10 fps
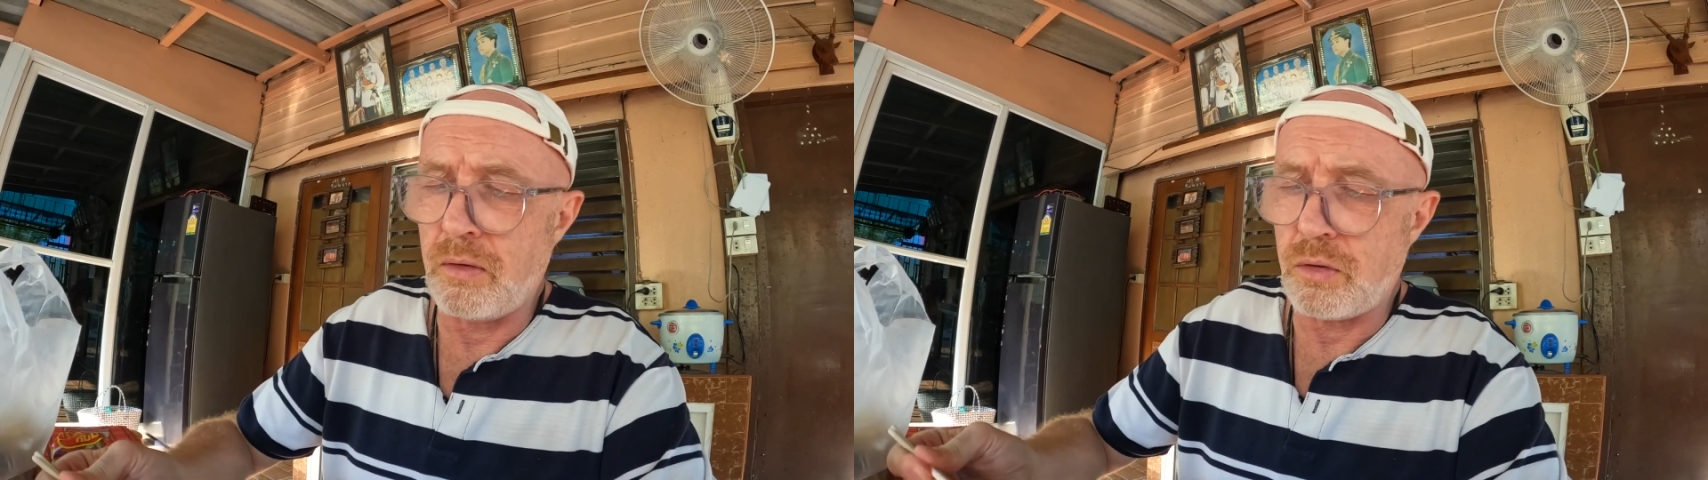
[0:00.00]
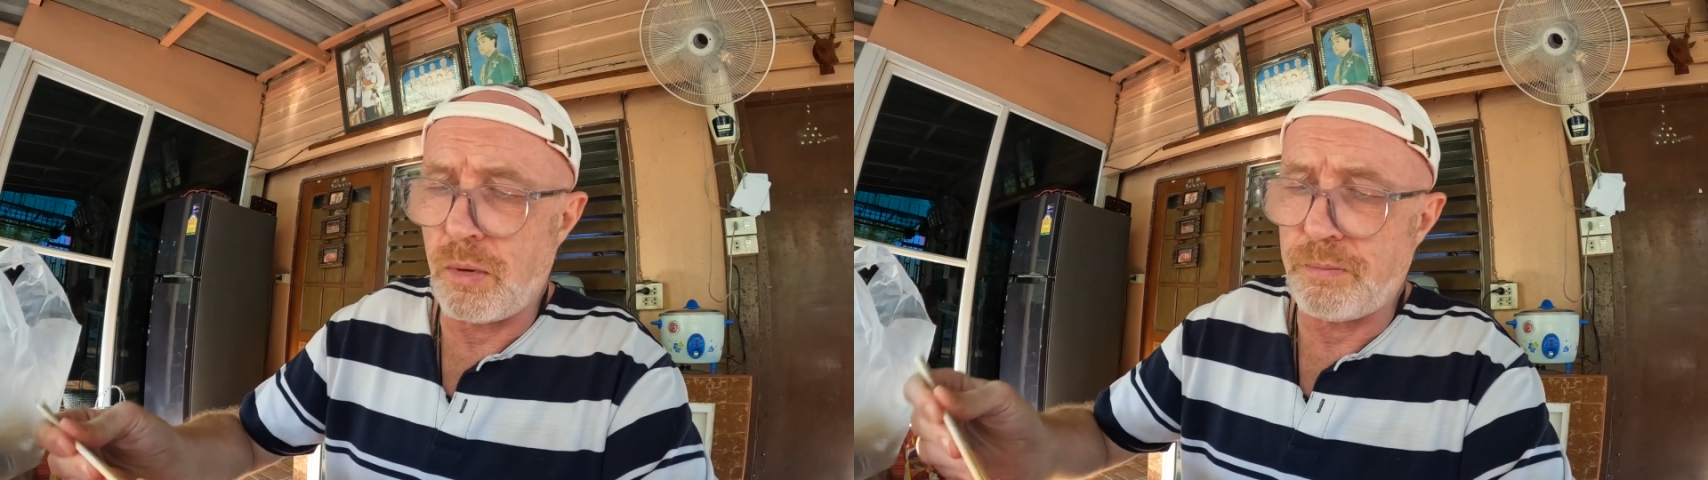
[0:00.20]

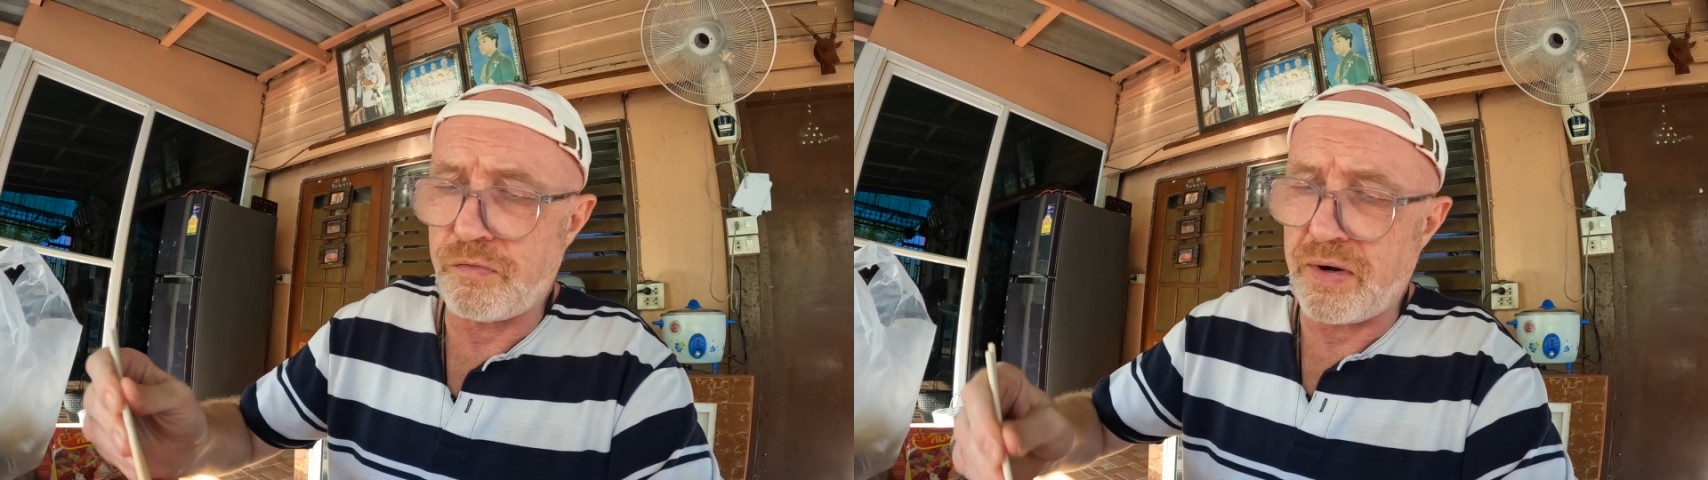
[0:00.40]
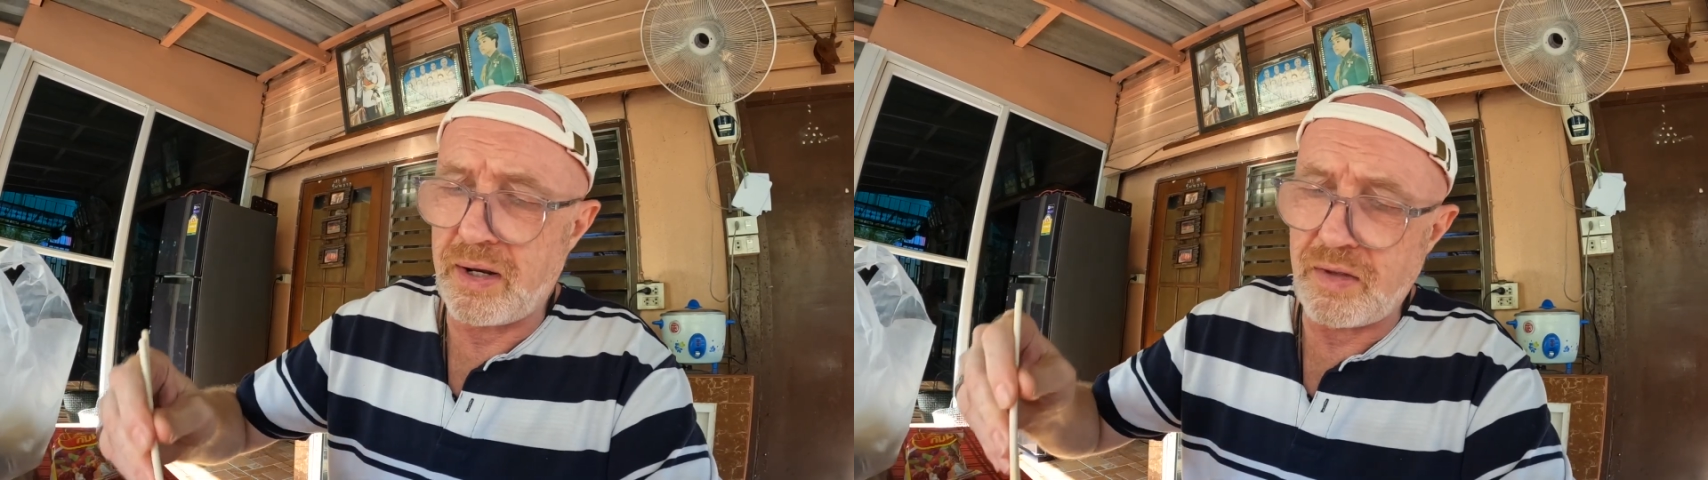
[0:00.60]
do I
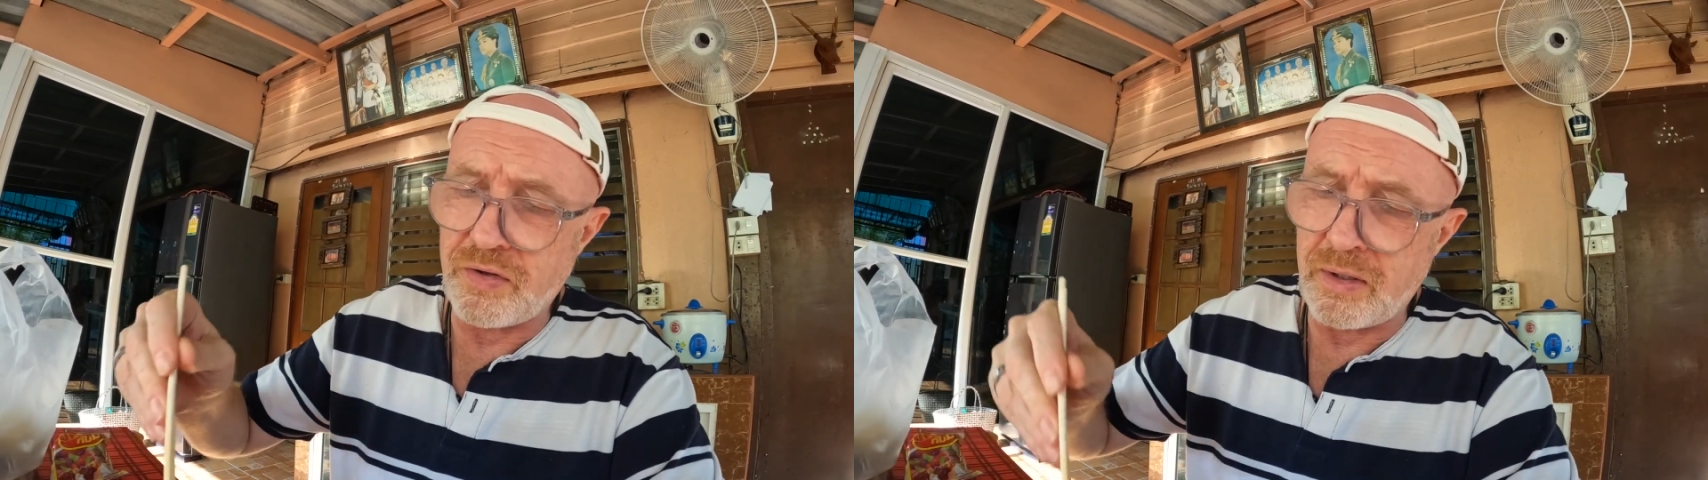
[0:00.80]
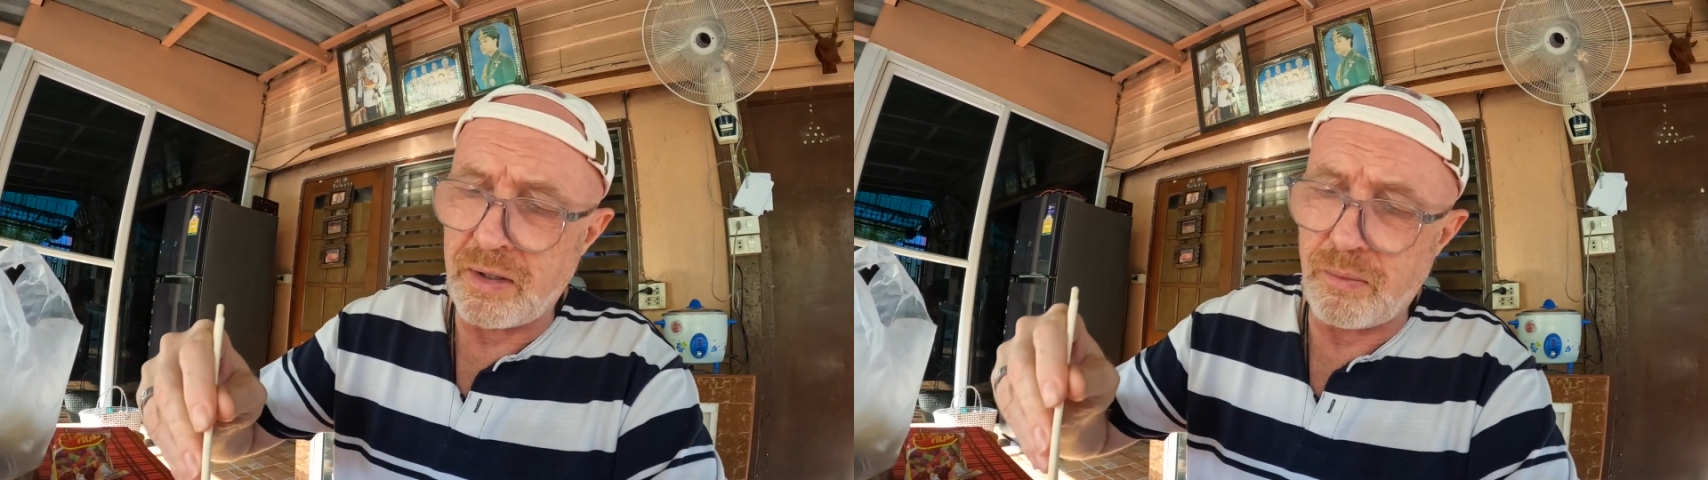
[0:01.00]
prefer
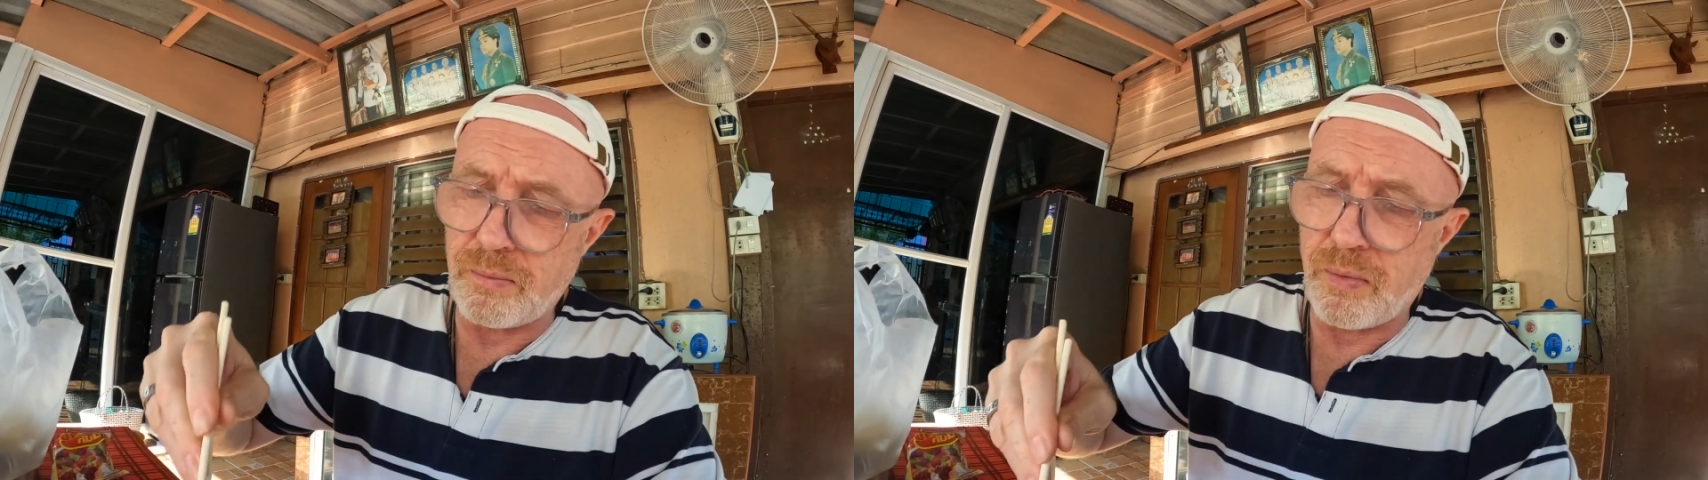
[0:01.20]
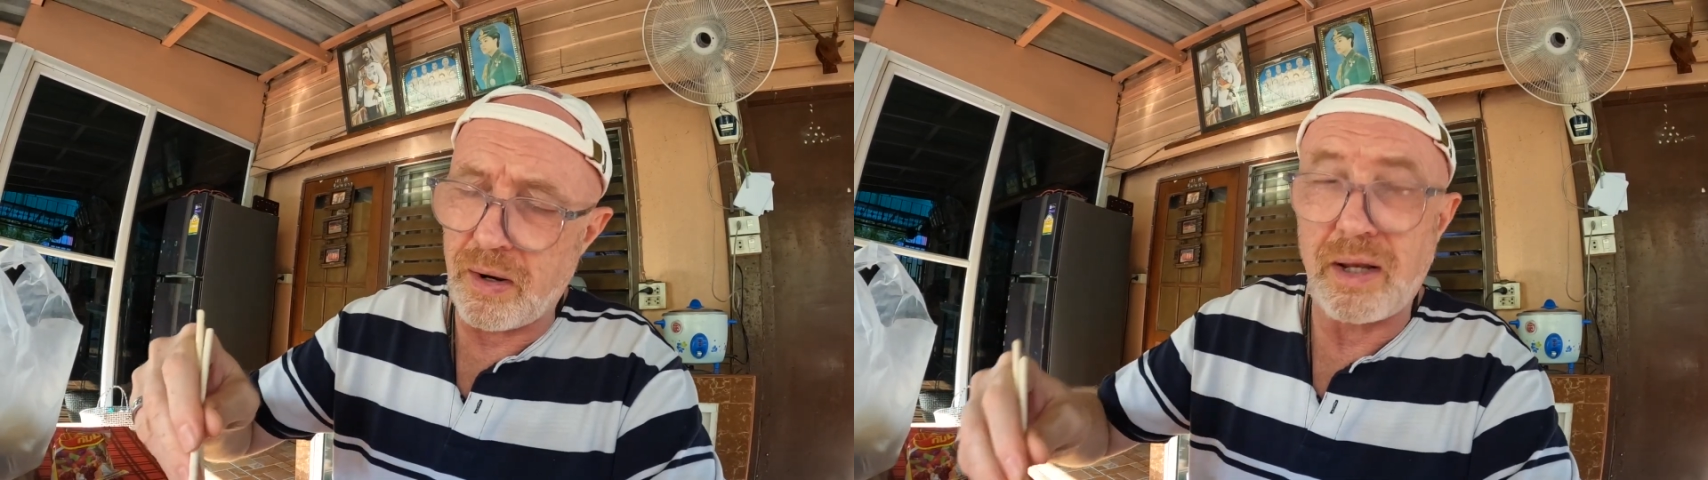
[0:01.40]
living
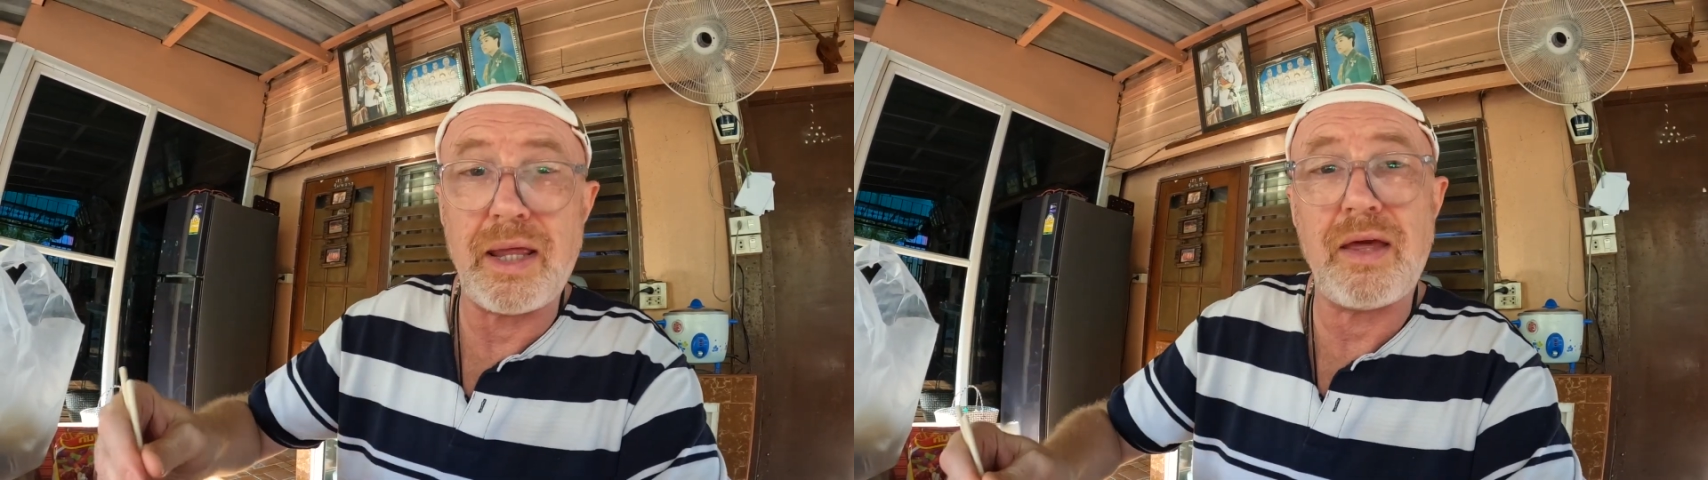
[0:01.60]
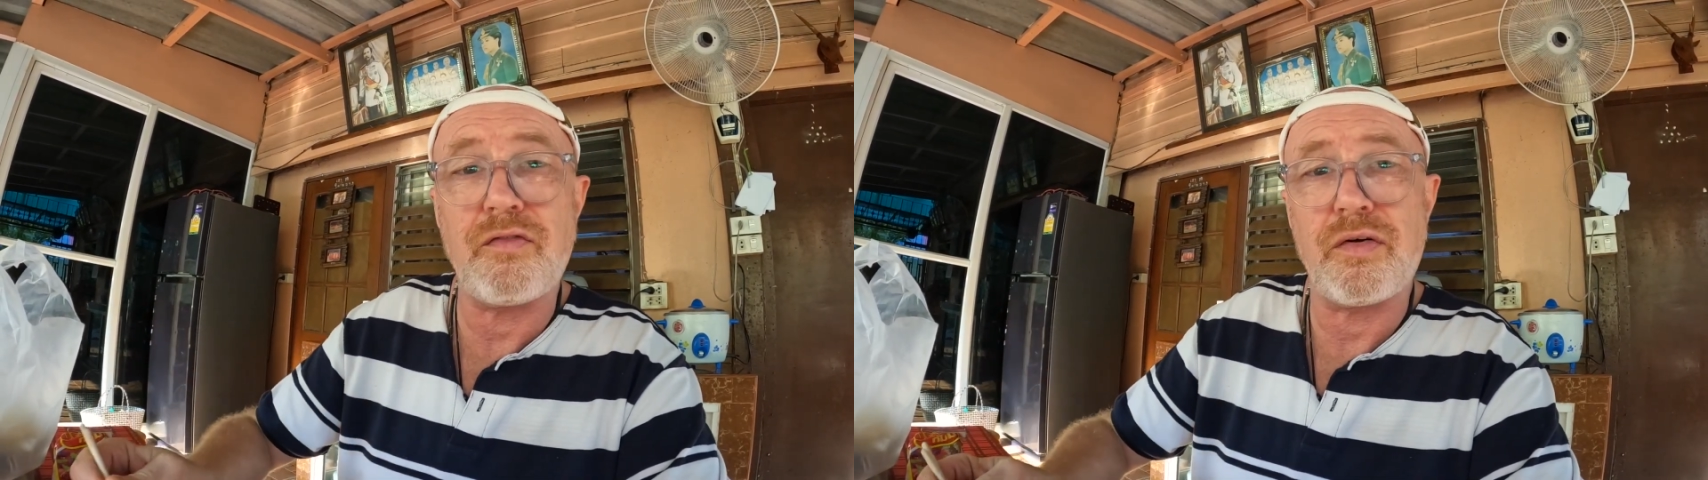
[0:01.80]
where I
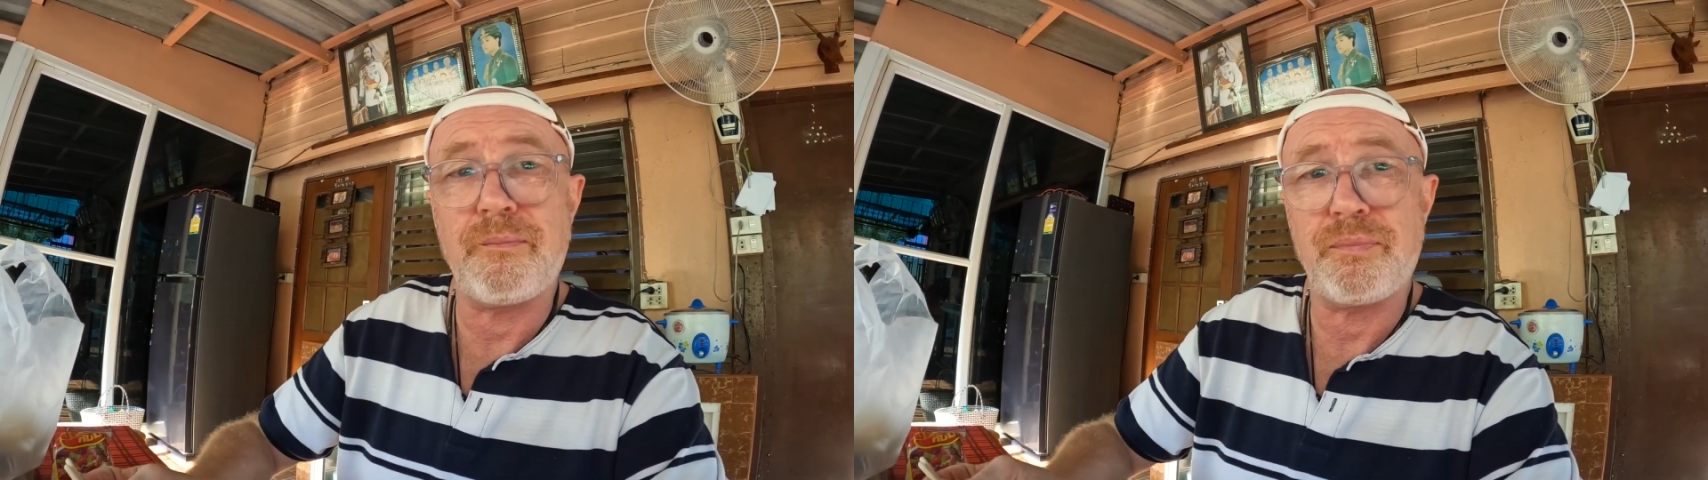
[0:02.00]
live